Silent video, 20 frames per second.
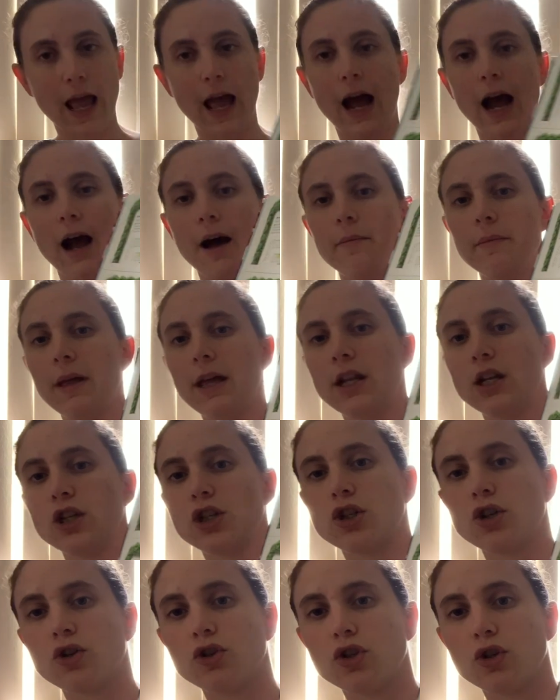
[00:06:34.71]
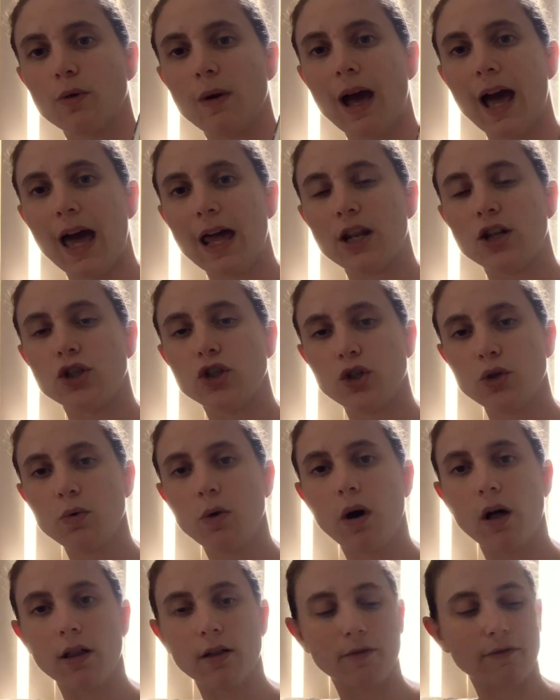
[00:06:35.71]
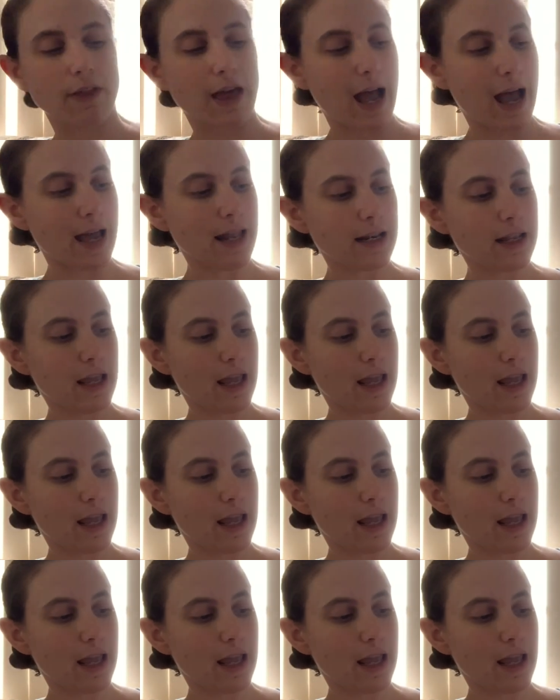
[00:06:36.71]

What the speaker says: and it shows you how to do all of that,